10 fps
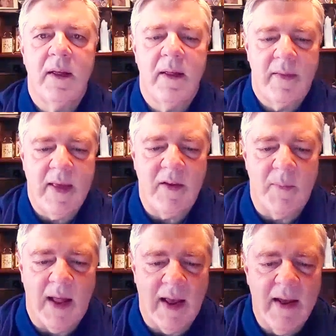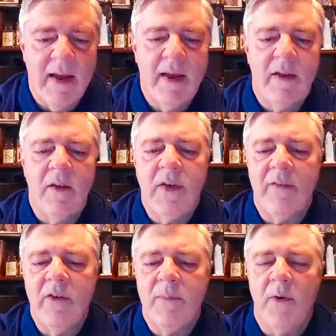Thank you, Bala. You've
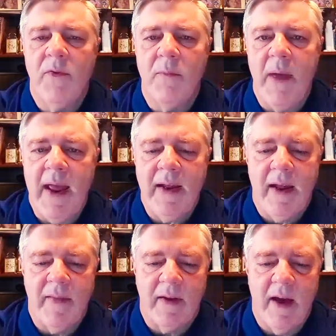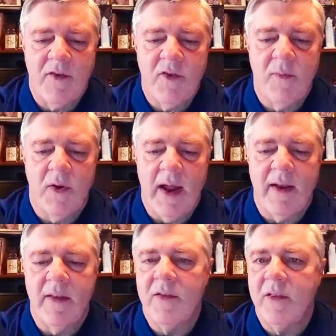covered both the bank and the customer
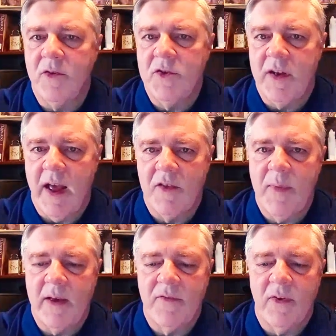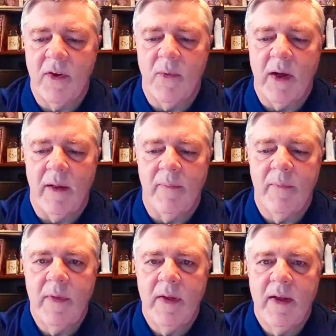end of the solution aspects very well.
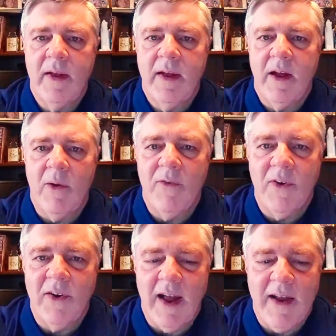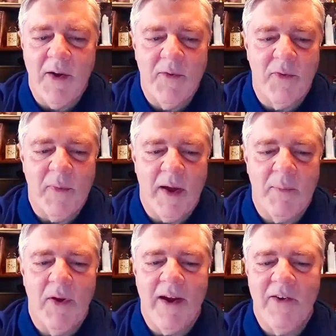However, I know from my
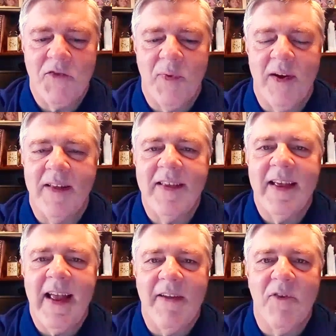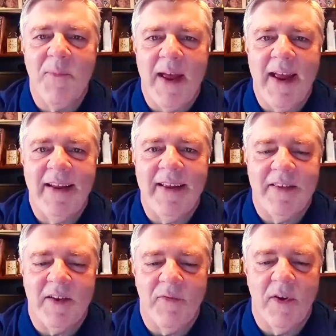prior experience, every bank
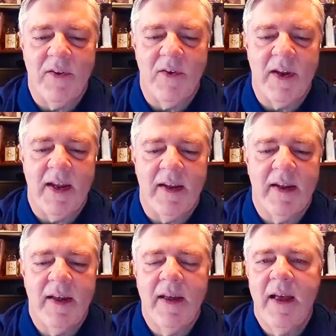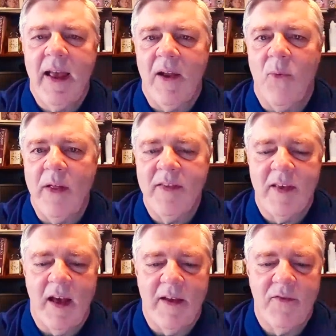is different and unique, and a
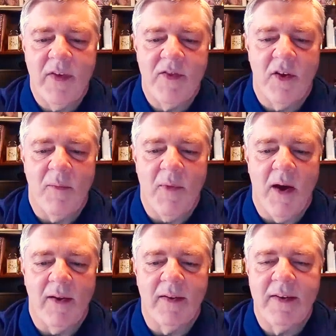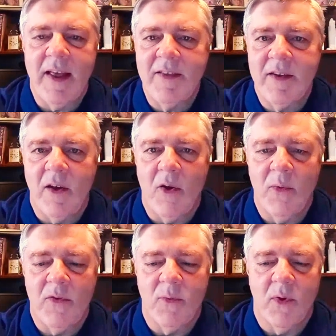one-size-fits-all model doesn't
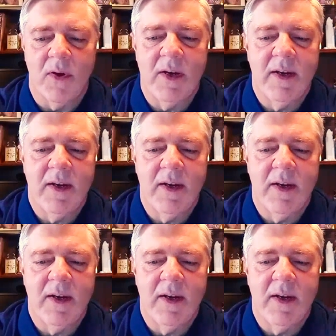always work.